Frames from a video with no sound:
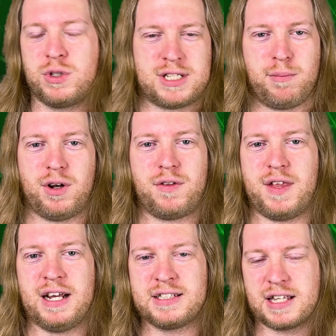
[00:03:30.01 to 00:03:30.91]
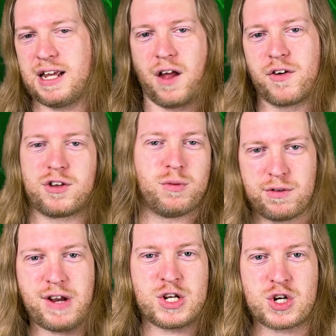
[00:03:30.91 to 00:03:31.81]
similar things in the other 2
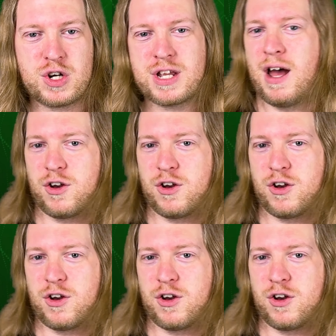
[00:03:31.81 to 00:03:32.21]
adventures?